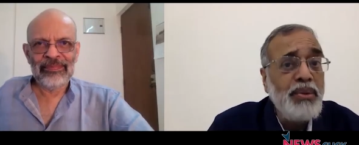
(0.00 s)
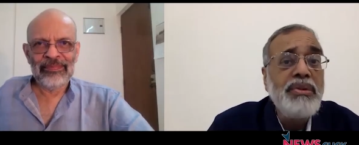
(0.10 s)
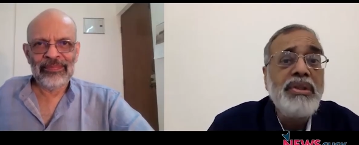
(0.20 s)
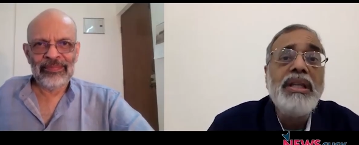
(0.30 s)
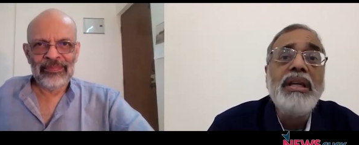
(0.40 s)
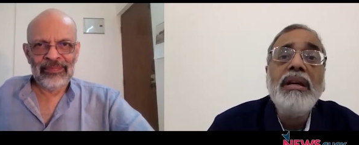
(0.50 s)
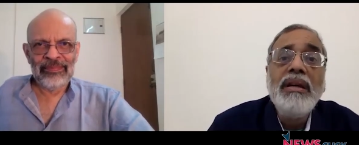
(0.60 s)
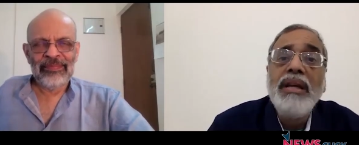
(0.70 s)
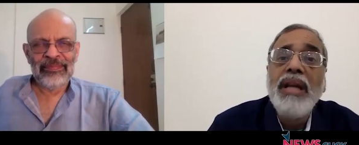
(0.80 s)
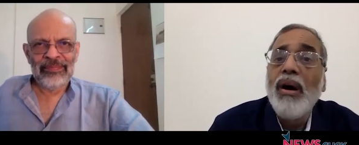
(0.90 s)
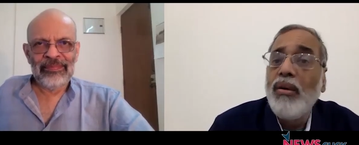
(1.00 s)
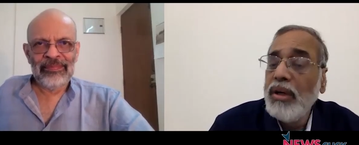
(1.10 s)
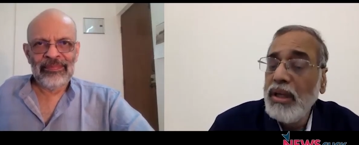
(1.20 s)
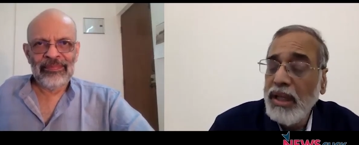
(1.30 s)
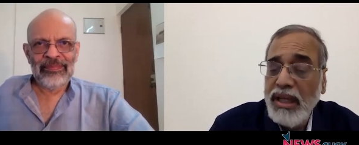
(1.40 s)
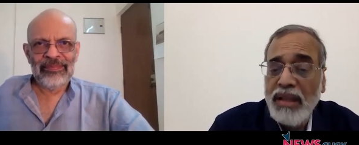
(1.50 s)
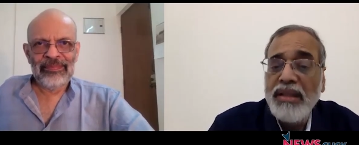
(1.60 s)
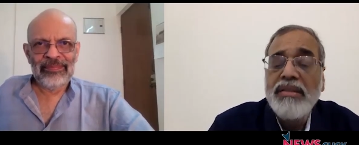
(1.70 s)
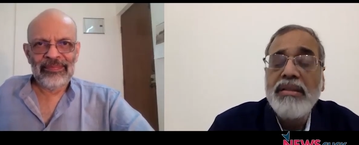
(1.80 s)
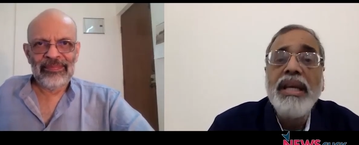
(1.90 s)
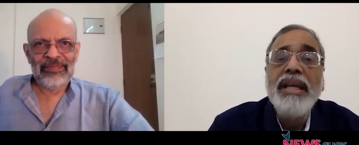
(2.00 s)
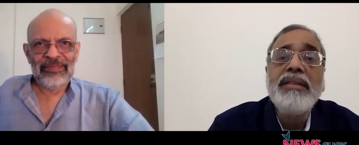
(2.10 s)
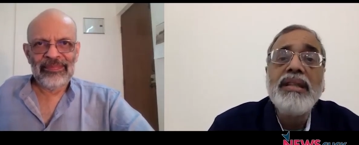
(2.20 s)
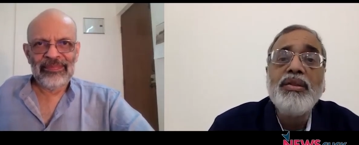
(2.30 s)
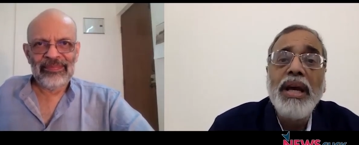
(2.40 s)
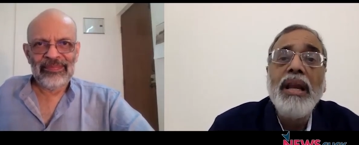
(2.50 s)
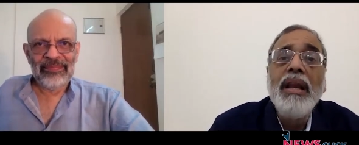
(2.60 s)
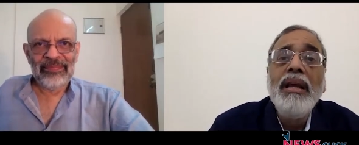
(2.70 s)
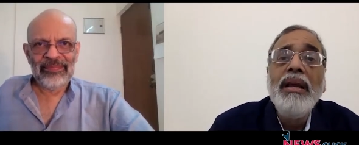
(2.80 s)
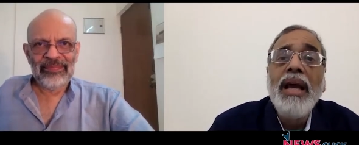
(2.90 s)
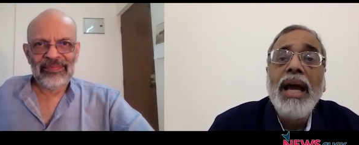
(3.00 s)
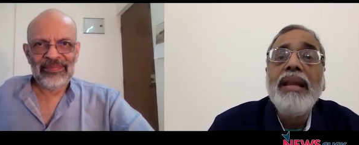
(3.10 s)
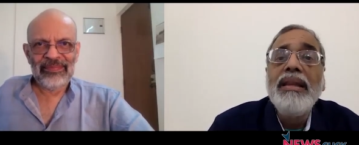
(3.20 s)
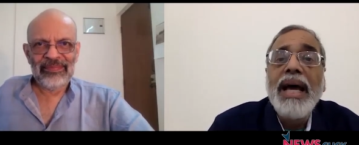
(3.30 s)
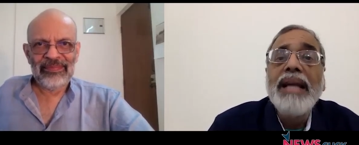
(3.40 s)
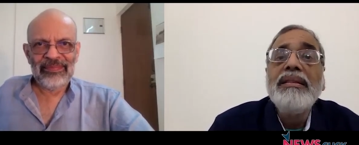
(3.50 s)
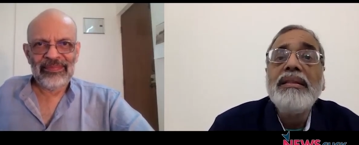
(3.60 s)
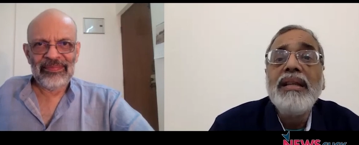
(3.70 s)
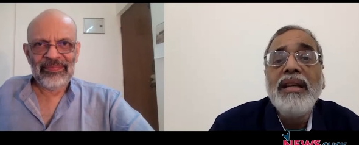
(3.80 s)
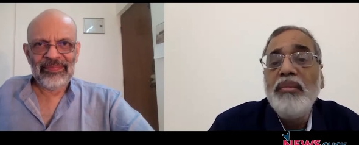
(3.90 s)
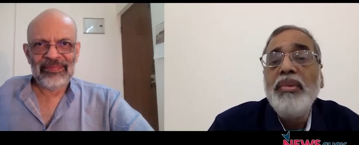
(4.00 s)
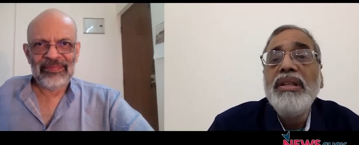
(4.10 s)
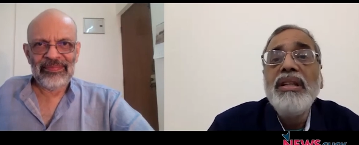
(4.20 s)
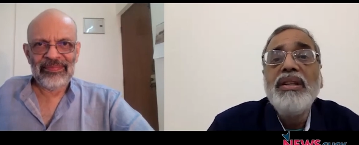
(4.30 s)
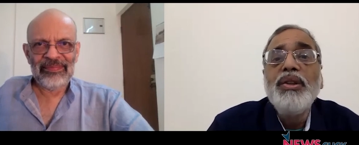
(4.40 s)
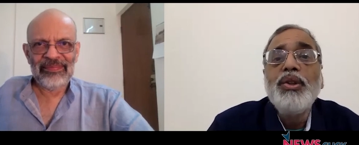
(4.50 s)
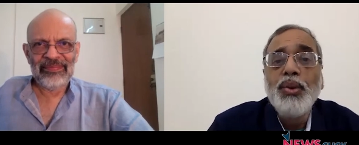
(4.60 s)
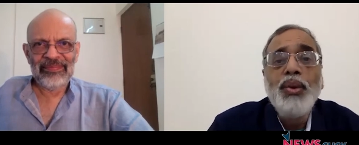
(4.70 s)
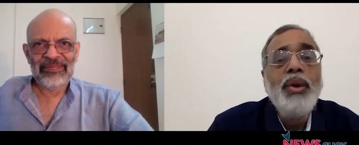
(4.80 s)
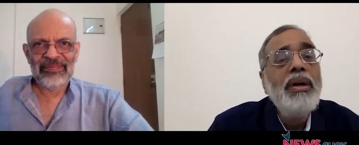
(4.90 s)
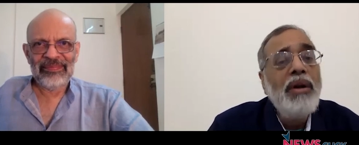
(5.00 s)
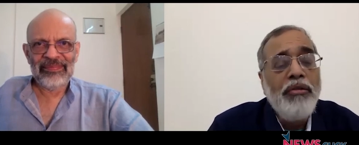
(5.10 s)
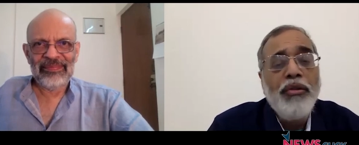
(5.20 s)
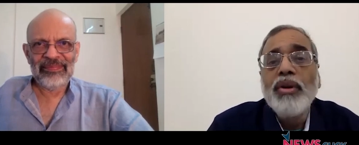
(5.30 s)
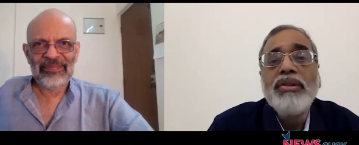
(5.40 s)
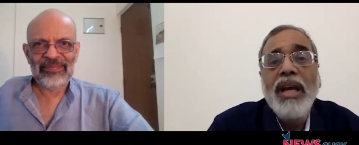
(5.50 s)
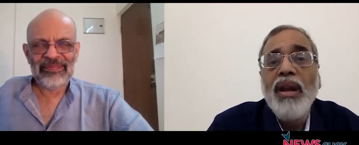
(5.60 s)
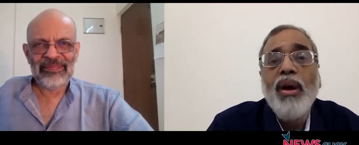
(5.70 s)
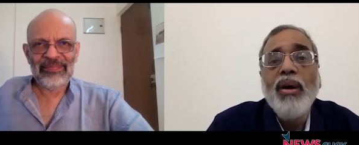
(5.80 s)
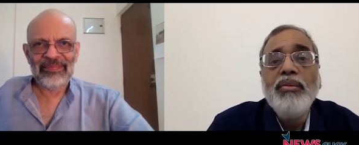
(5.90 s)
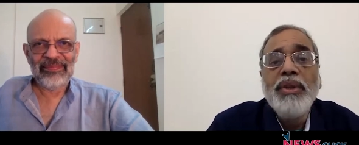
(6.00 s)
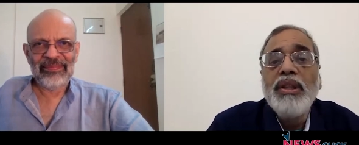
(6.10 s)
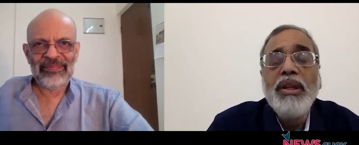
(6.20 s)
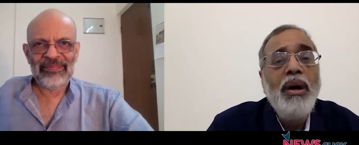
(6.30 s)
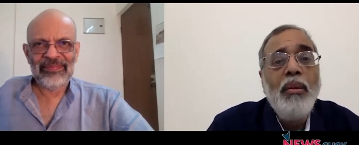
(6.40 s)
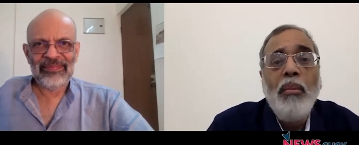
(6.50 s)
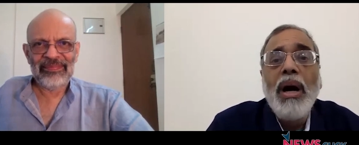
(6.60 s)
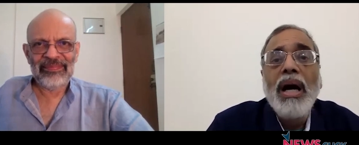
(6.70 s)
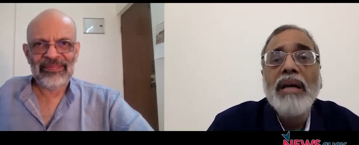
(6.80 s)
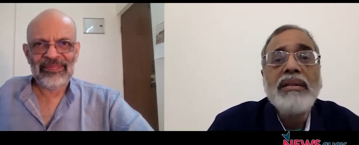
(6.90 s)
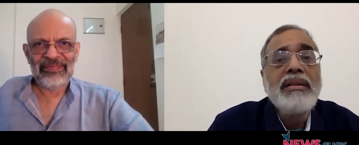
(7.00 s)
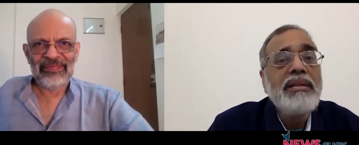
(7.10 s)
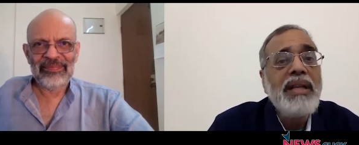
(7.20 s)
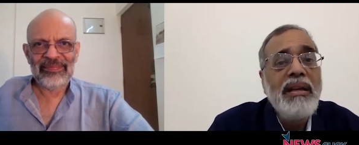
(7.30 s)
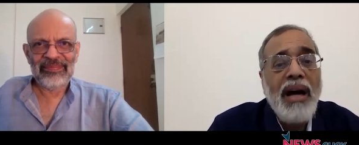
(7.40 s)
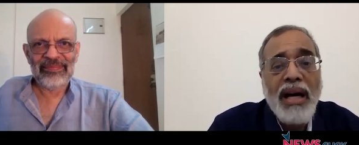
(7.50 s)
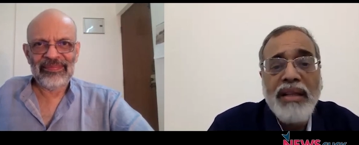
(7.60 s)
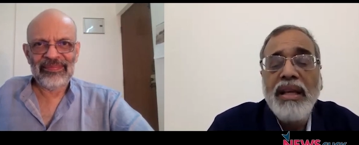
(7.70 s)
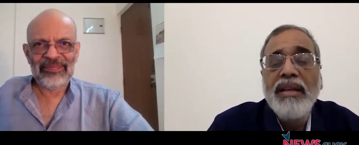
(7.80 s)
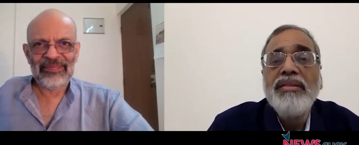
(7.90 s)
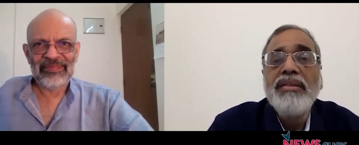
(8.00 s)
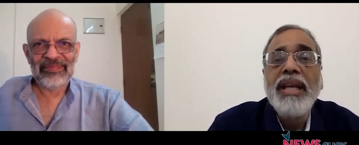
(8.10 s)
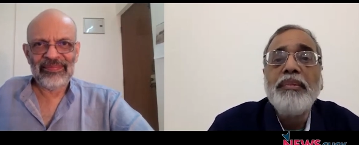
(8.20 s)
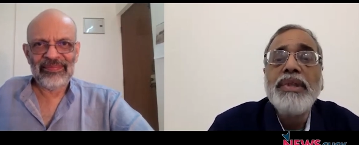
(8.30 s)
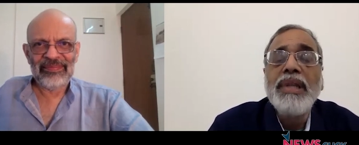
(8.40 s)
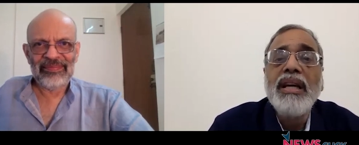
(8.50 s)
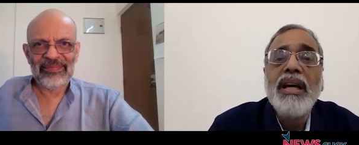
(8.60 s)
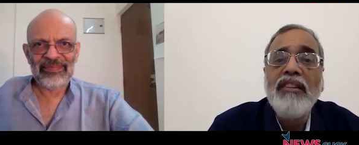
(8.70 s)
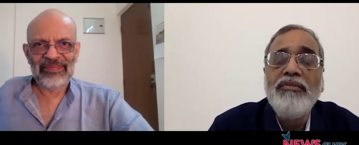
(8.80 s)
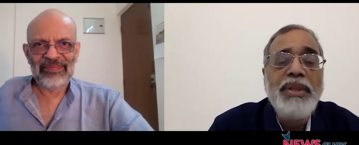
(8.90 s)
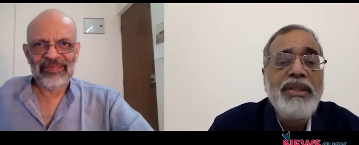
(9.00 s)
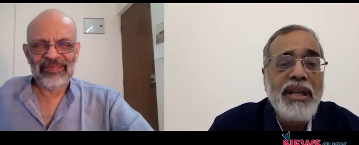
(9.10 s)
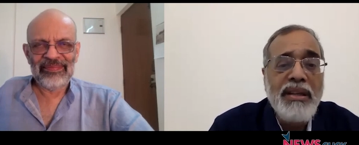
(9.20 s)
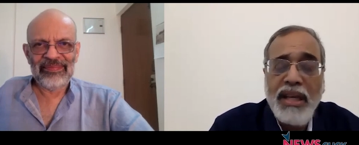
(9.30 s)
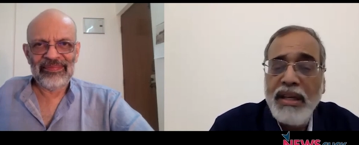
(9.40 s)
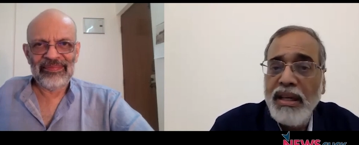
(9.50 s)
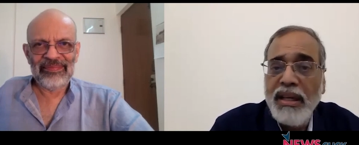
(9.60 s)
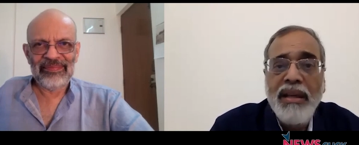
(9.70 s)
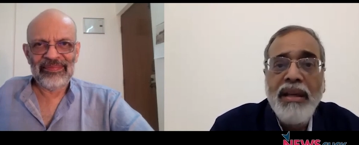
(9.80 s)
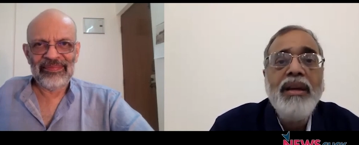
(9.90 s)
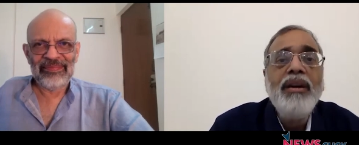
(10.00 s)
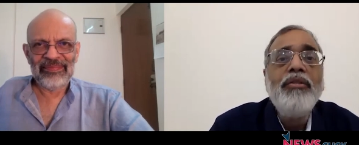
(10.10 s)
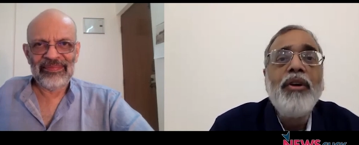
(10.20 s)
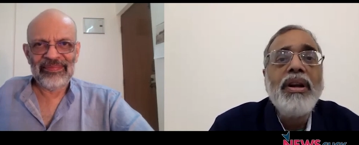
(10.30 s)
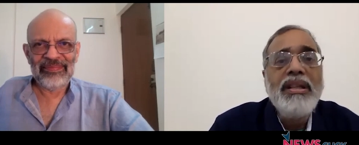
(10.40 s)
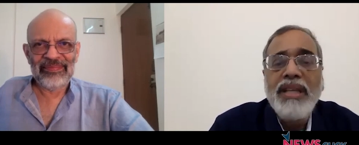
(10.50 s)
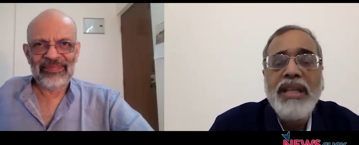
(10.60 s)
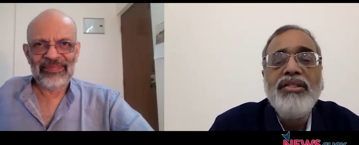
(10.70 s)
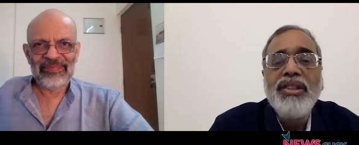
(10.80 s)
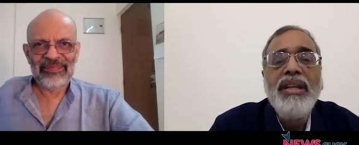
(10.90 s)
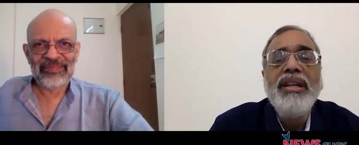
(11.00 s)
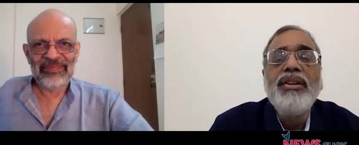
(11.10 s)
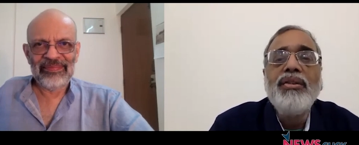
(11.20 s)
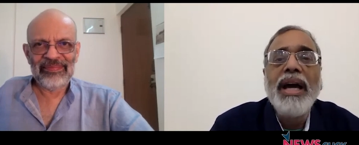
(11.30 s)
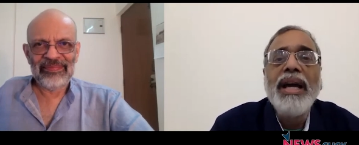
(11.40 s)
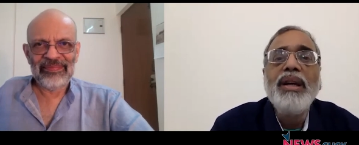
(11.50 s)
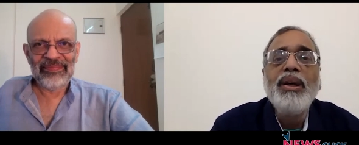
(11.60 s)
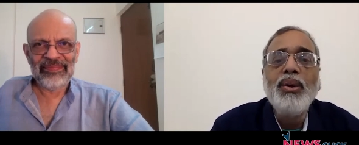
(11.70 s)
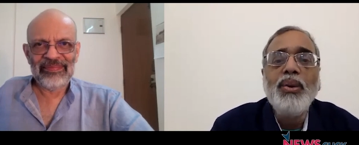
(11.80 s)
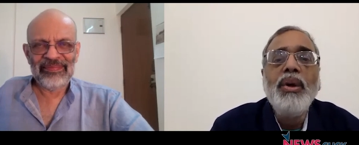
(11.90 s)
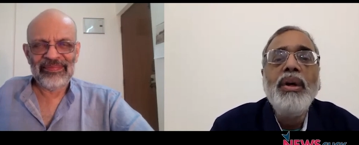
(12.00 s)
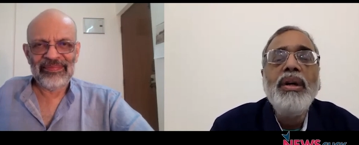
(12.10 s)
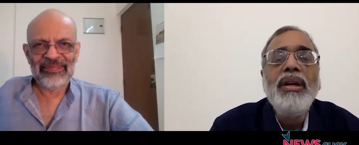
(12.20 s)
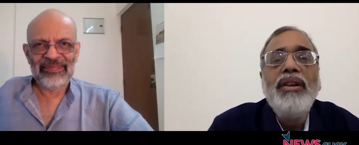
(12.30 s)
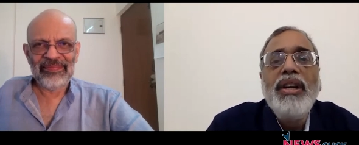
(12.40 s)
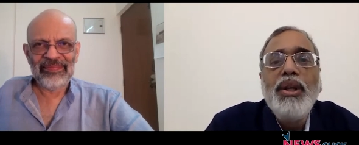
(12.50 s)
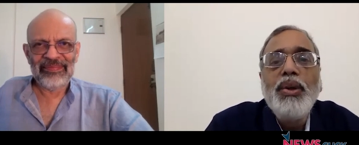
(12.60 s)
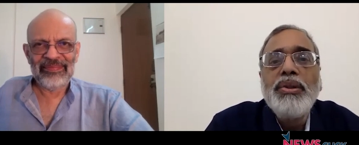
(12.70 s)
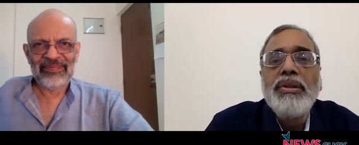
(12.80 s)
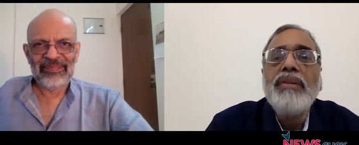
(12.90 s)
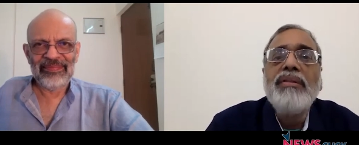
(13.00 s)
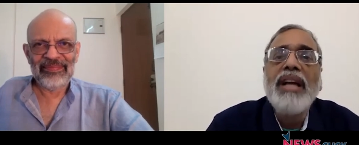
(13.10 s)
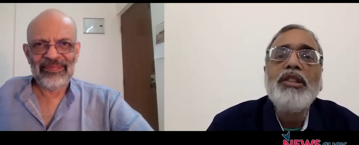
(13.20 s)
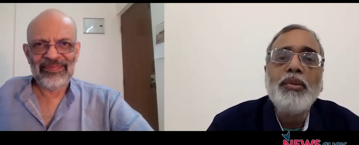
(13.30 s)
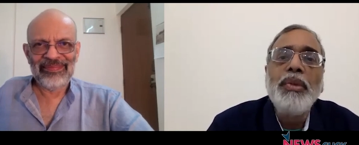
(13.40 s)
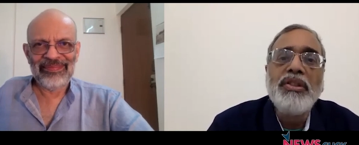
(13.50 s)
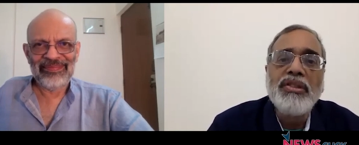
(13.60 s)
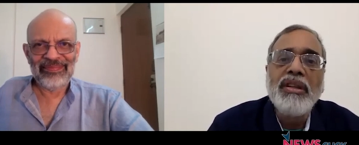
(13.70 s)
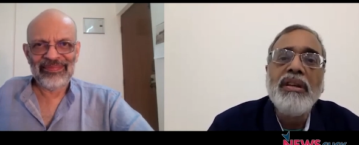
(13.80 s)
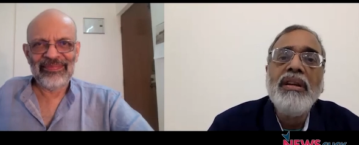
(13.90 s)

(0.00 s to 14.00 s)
Speaker 1: to see now in other states as well. And that's the immediate issue, of course, along with masks and other steps that the governments are taking for essentially trying to reduce the transmission.